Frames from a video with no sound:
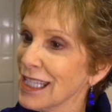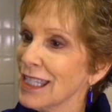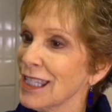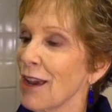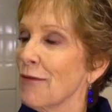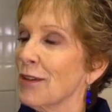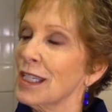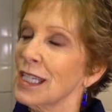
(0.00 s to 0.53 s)

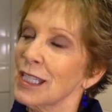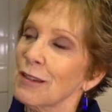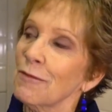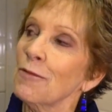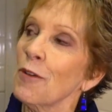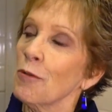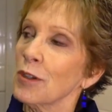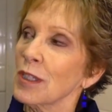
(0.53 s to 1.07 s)
70s, the
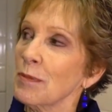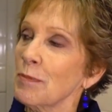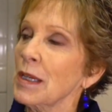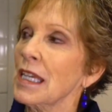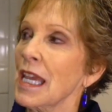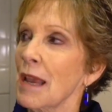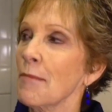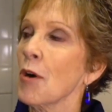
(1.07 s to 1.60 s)
focus
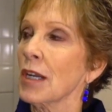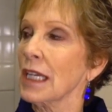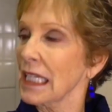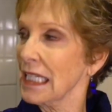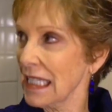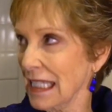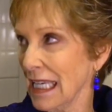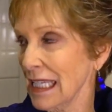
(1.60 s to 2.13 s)
became on
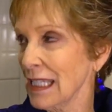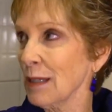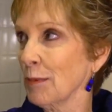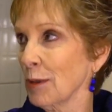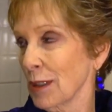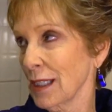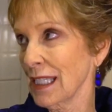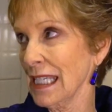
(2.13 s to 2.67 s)

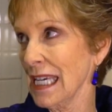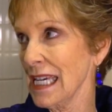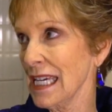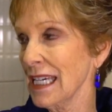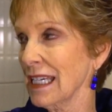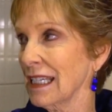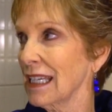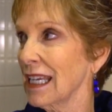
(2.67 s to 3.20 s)
accessible
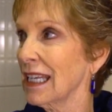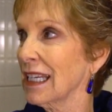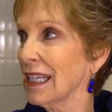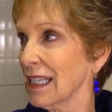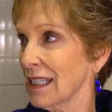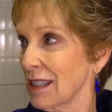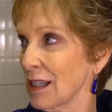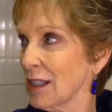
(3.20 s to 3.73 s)
design. And in
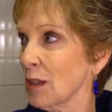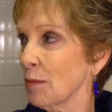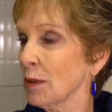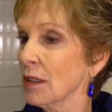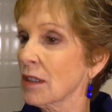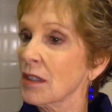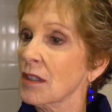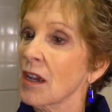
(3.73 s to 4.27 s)
accessible
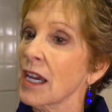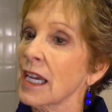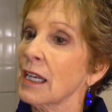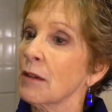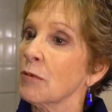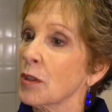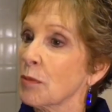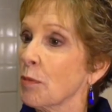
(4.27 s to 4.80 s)
design,
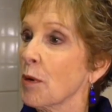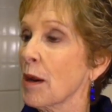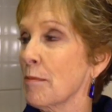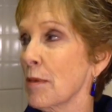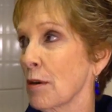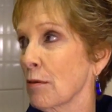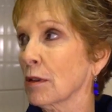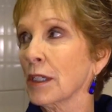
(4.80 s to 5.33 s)
it was
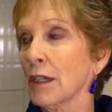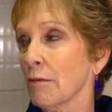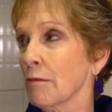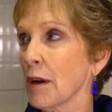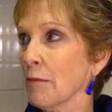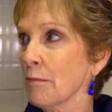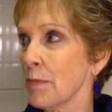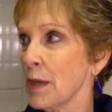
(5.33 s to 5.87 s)
primarily
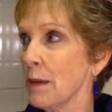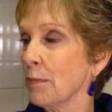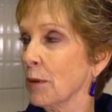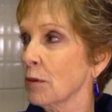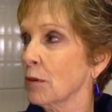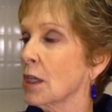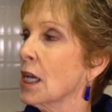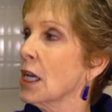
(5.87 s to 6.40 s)
around
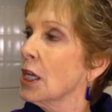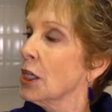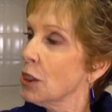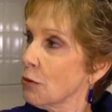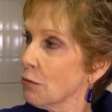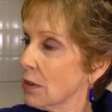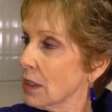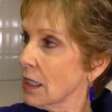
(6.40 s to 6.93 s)
people
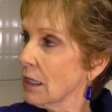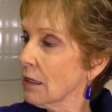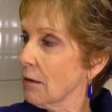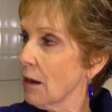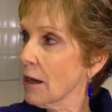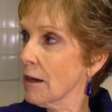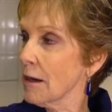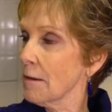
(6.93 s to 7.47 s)
using
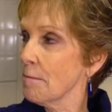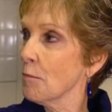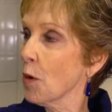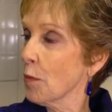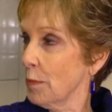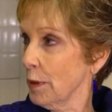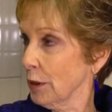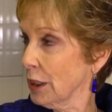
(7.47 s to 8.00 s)

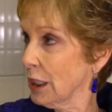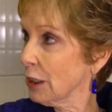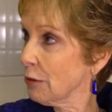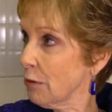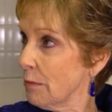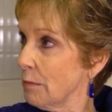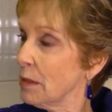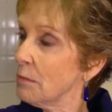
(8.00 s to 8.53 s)
mobility
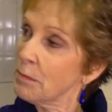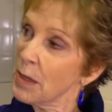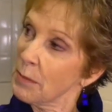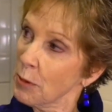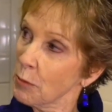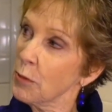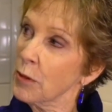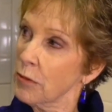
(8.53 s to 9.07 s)
equipment,
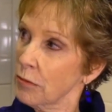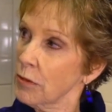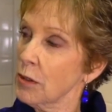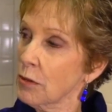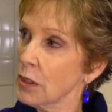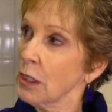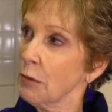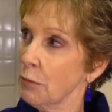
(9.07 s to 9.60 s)
people with using